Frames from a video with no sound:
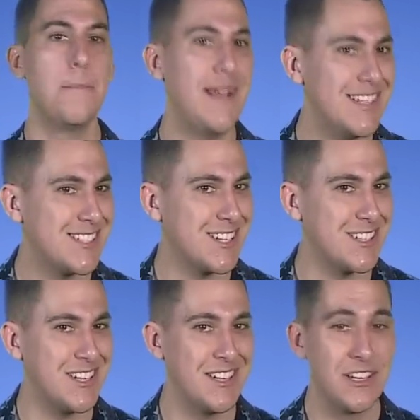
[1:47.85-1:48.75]

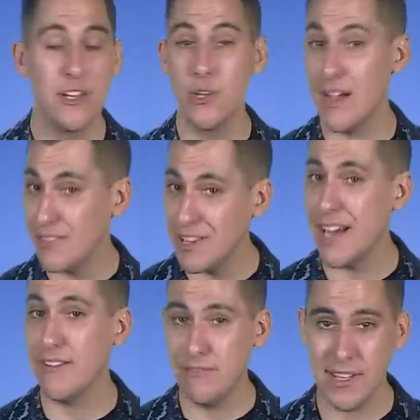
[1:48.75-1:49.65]
Basically, you have a
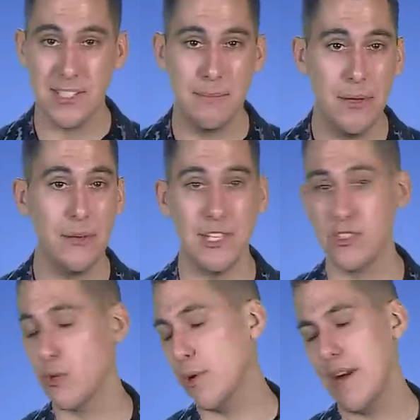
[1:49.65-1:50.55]
lot of flexibility,
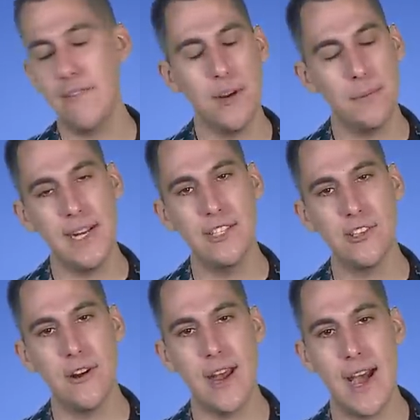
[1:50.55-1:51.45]
so whatever your plans
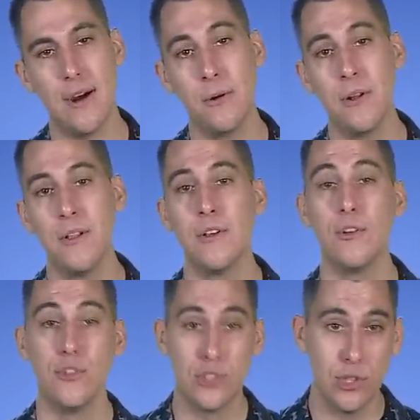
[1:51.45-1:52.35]
are now,
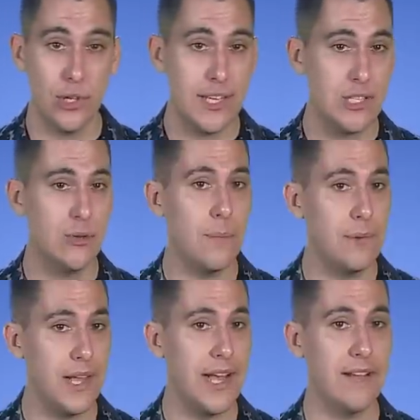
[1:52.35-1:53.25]
you should look into
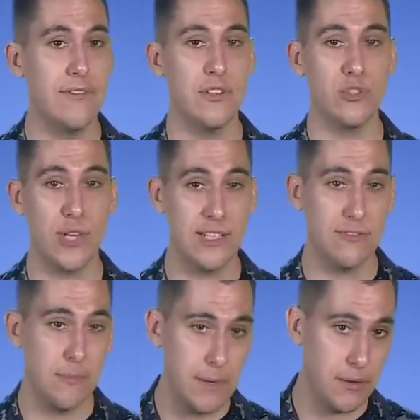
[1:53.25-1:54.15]
applying for the
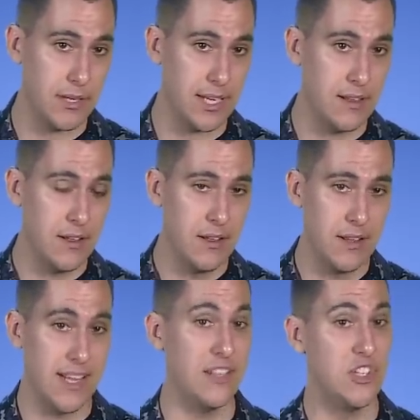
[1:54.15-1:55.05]
transferability
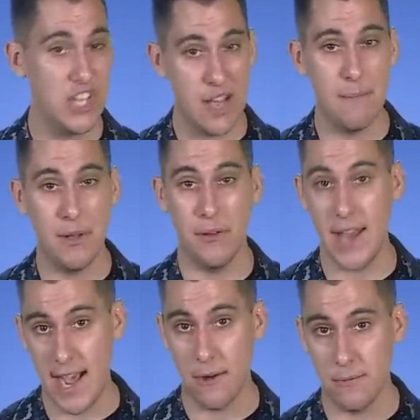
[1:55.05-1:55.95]
in the GI Bill
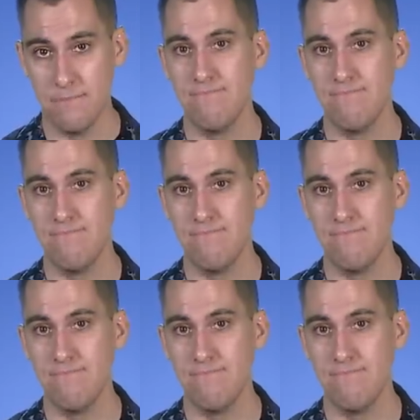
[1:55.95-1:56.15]
now.